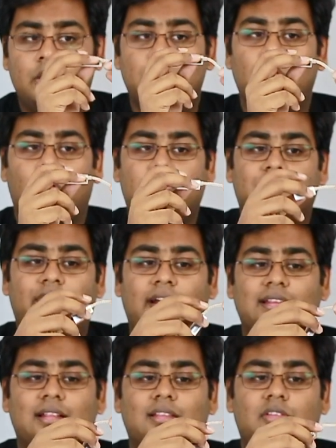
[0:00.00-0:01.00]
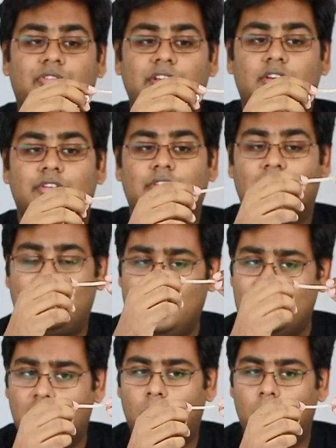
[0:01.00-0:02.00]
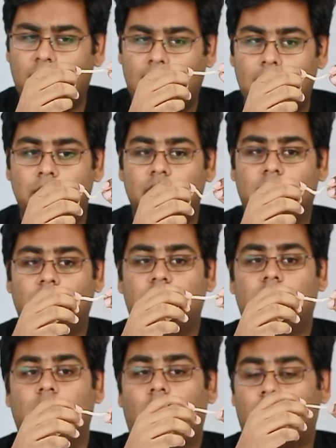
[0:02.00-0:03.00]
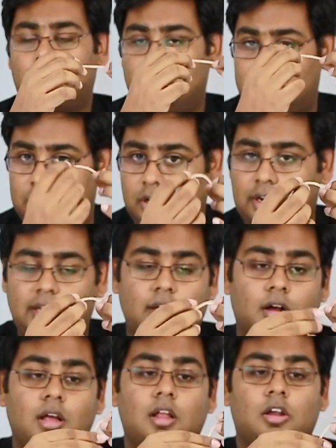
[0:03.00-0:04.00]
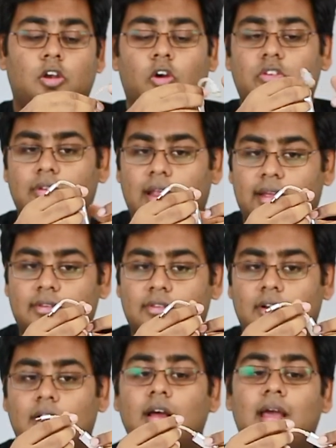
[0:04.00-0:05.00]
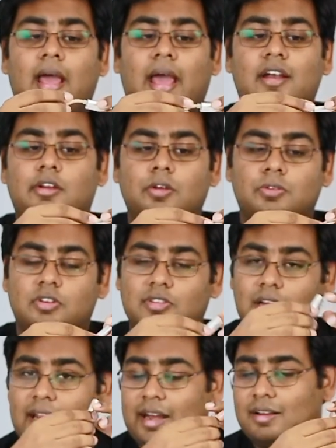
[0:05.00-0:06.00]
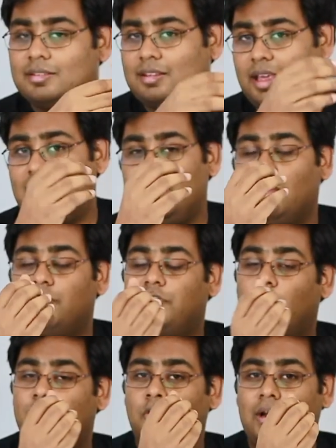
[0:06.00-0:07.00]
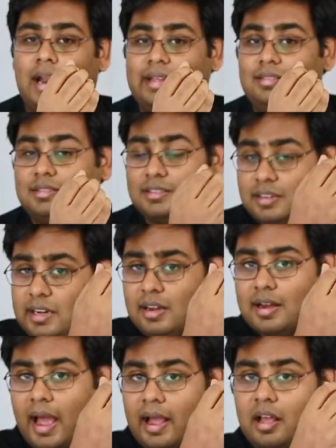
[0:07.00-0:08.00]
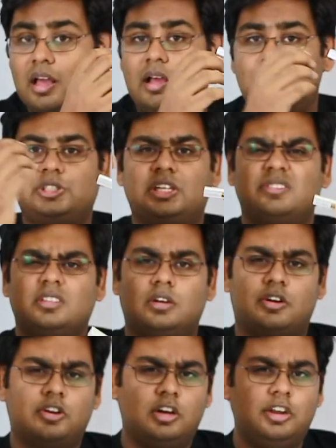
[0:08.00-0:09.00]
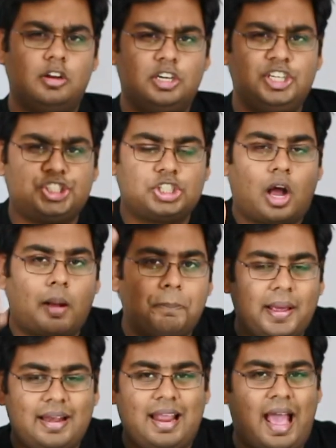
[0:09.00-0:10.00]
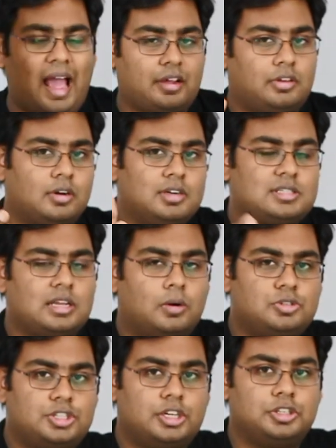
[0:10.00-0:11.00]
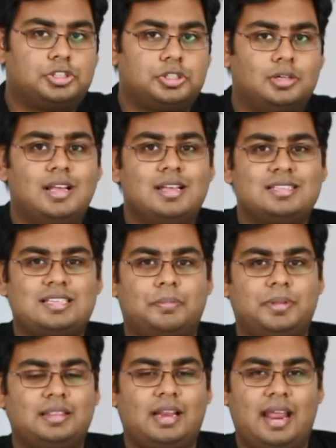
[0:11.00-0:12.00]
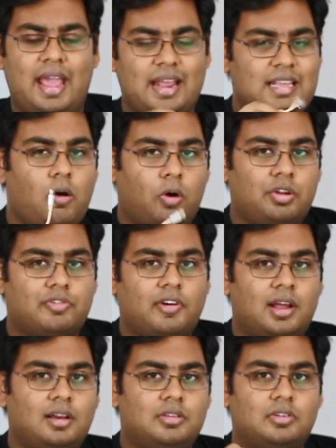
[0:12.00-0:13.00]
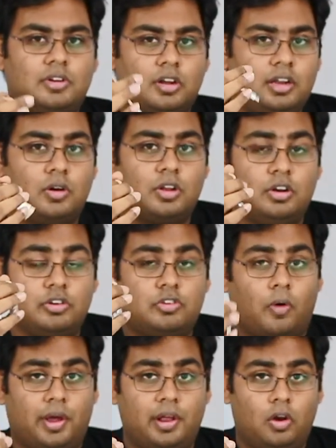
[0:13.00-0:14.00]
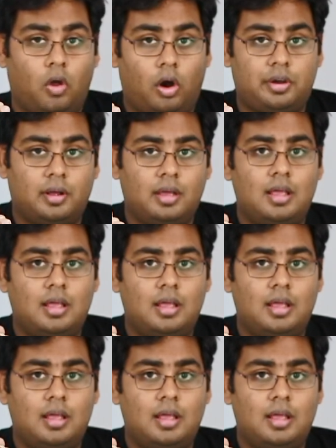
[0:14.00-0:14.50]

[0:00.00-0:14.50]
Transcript: You'll also find that this features an 8-core cable, so it's a lot more sturdier, looks nicer, and it uses the latest AKM4493 DAC, which gives it a really, really sharp and accurate sound signature, something that any audiophile is really going to enjoy a lot.